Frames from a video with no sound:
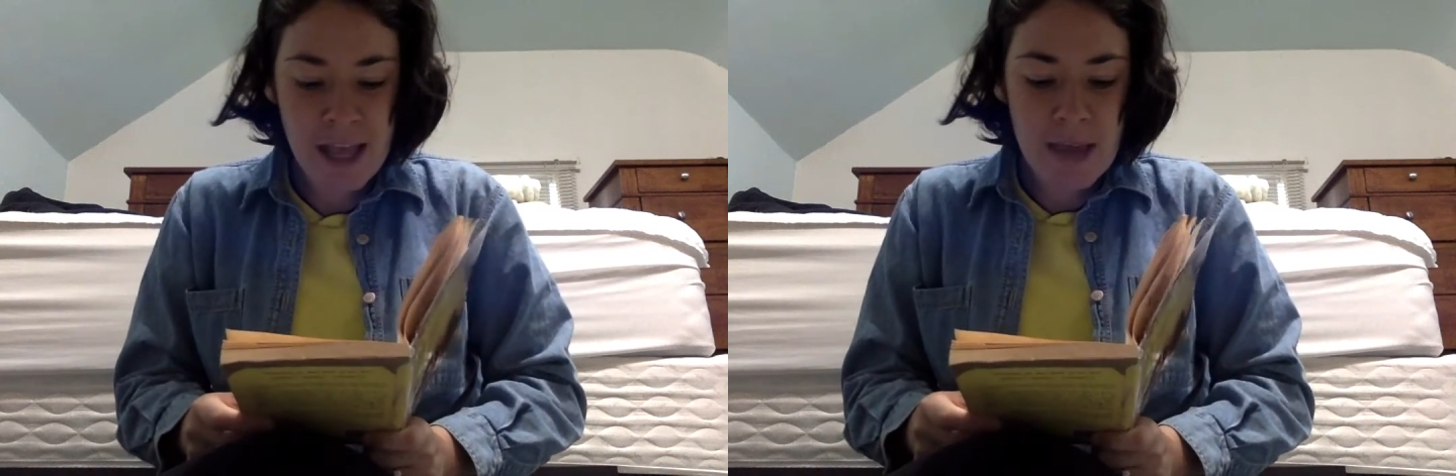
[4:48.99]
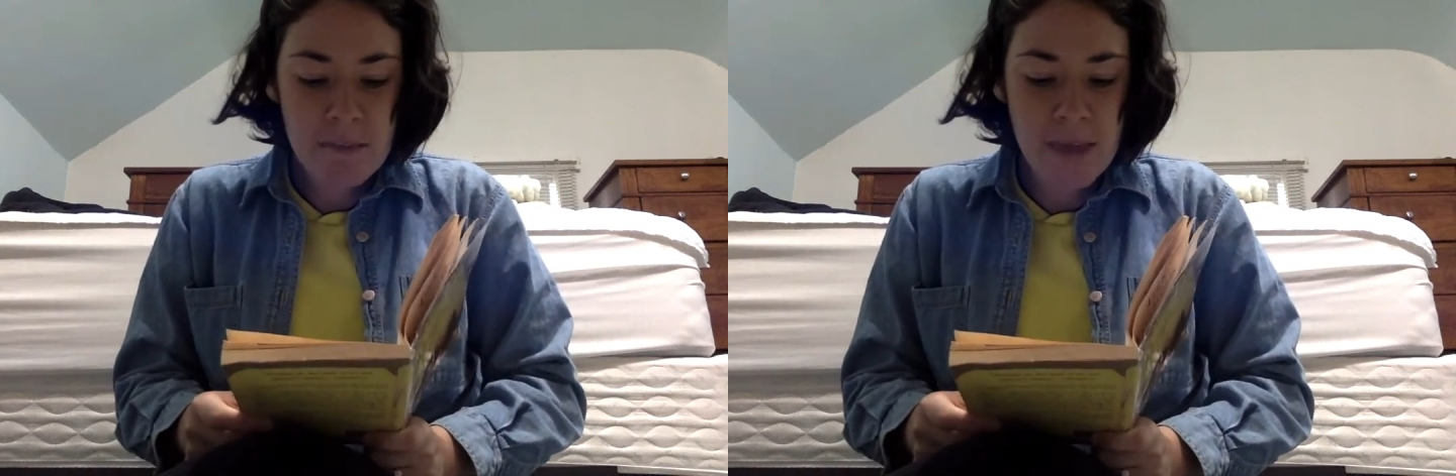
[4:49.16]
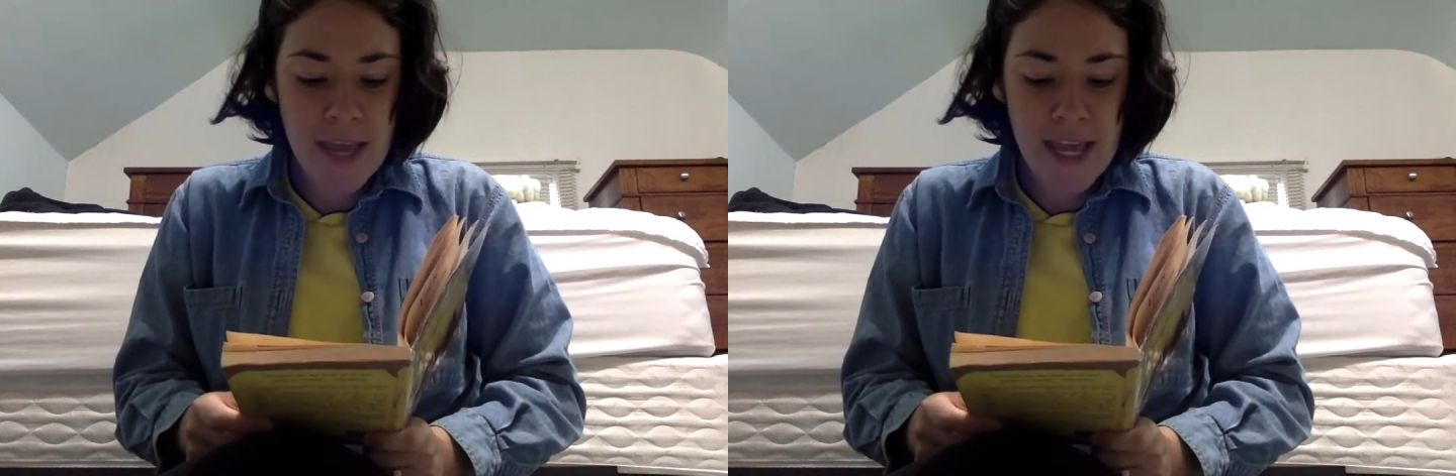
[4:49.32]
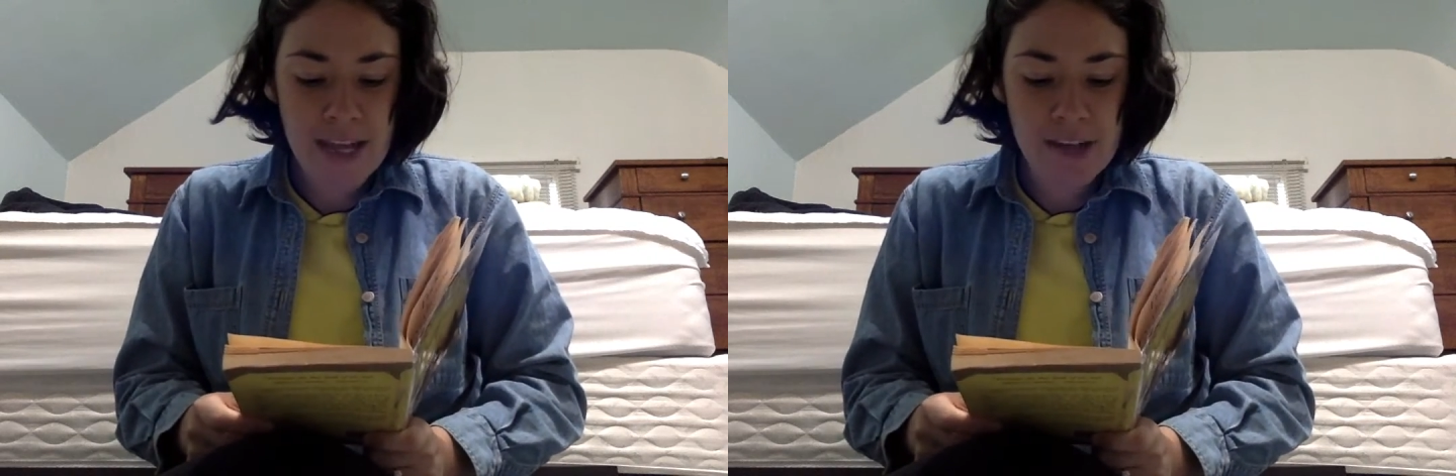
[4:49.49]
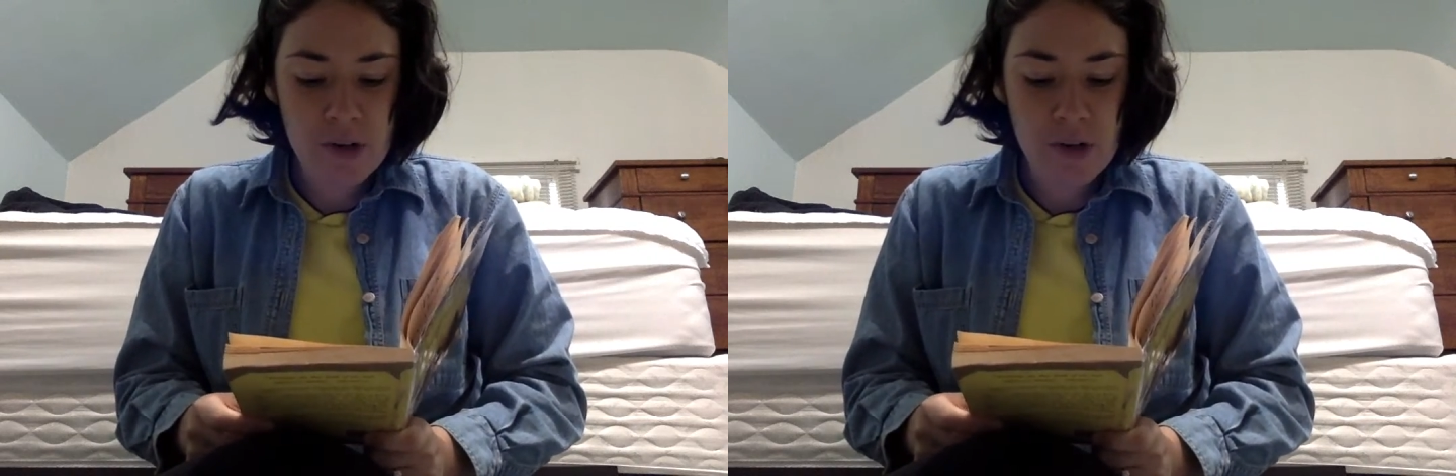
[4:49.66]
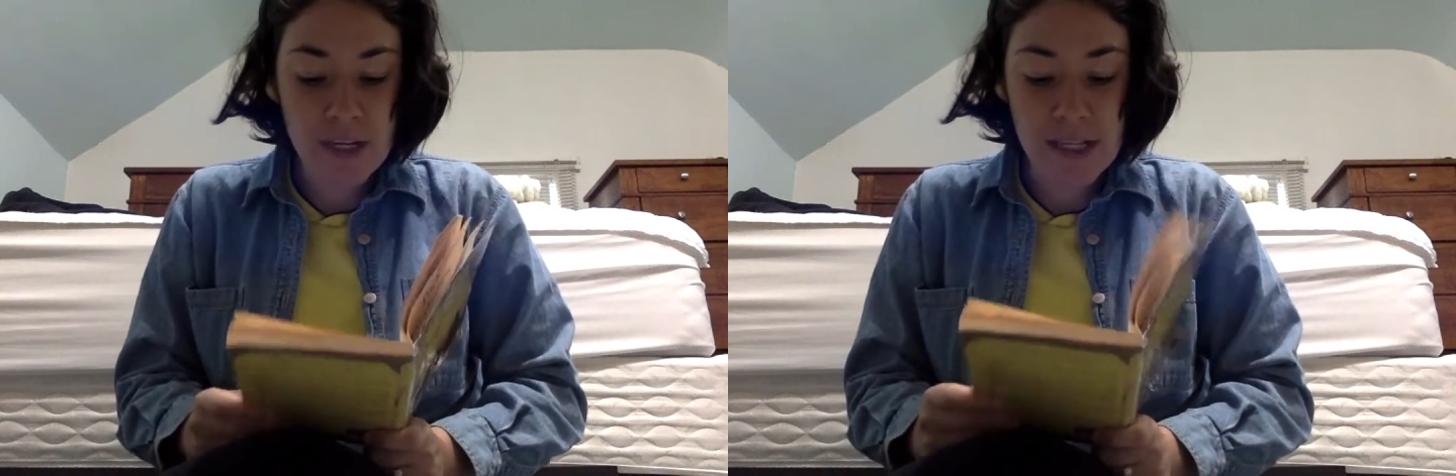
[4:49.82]
May
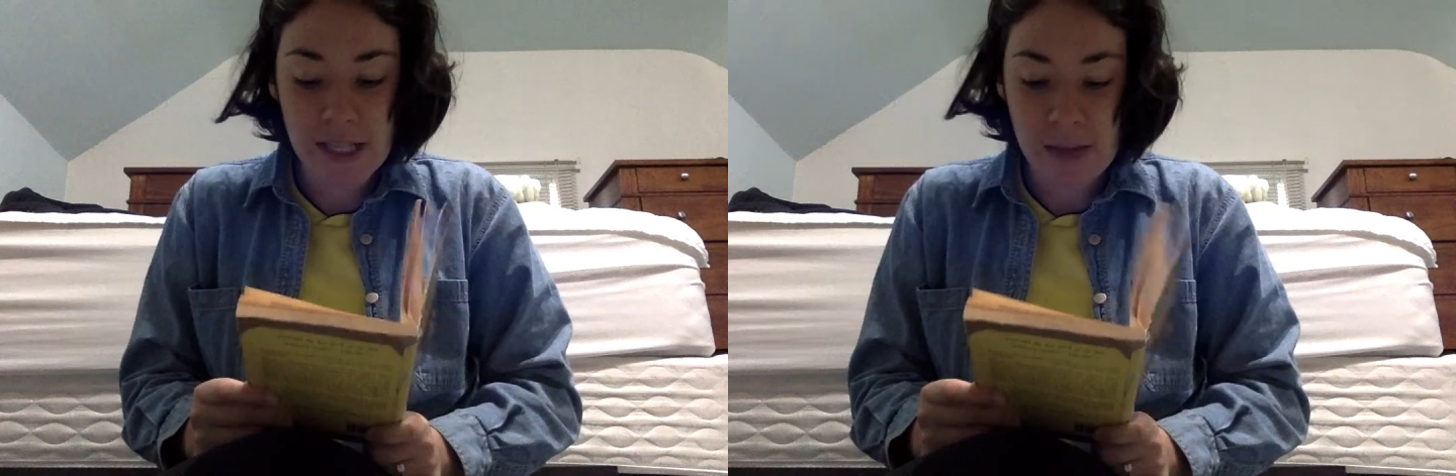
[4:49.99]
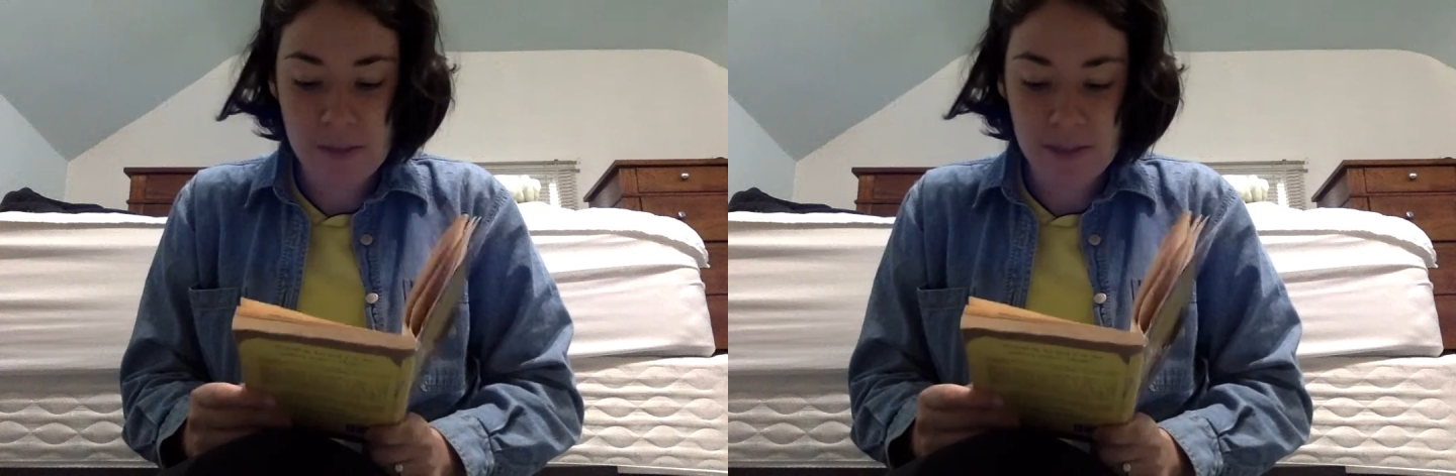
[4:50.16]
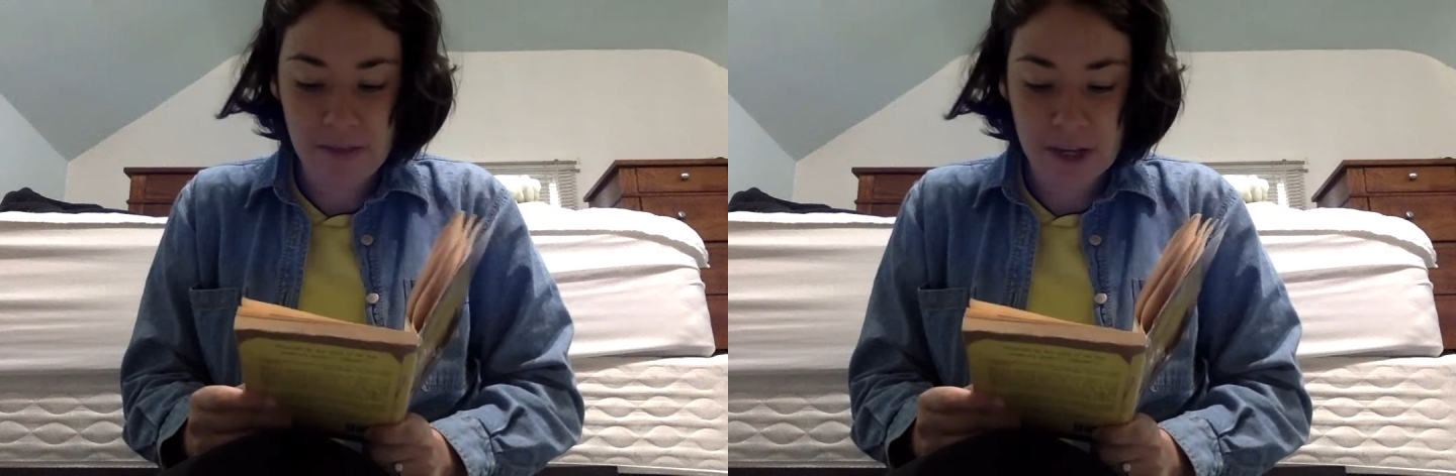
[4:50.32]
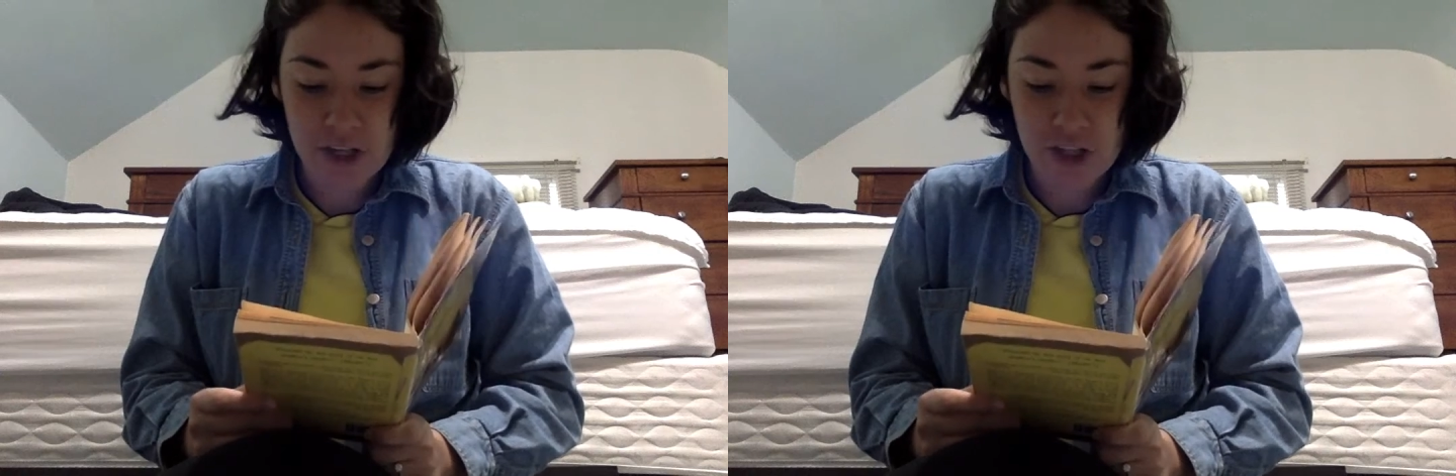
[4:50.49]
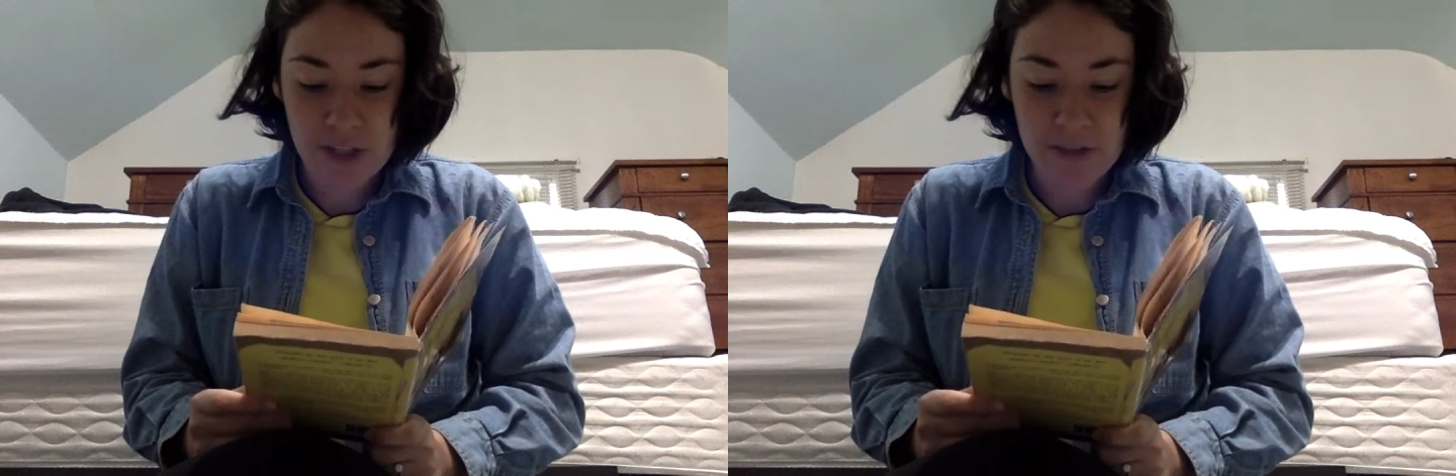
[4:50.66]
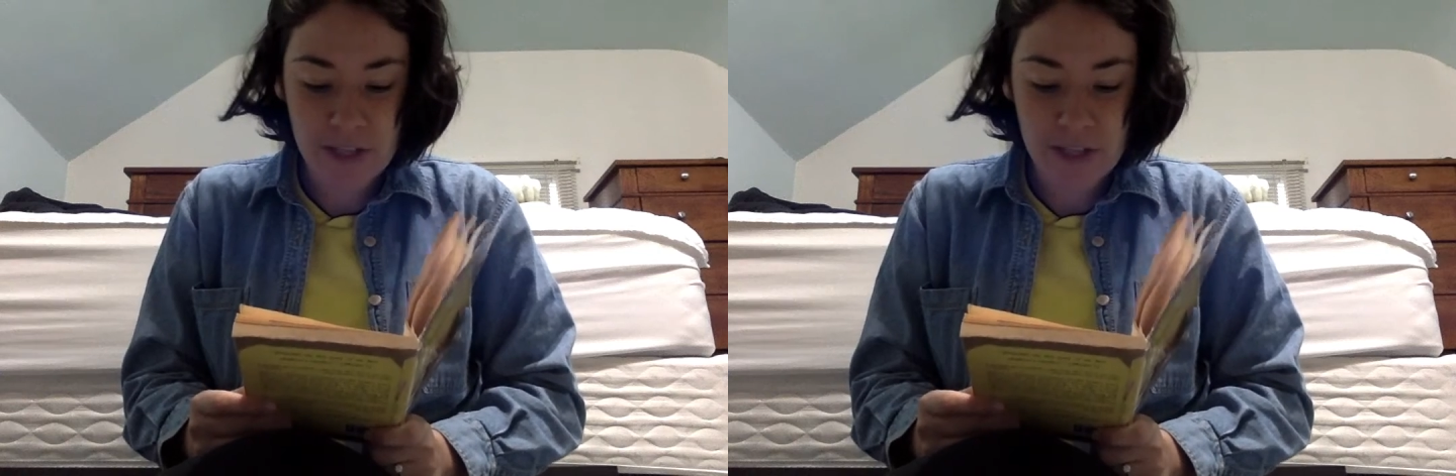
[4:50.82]
ignored his observation.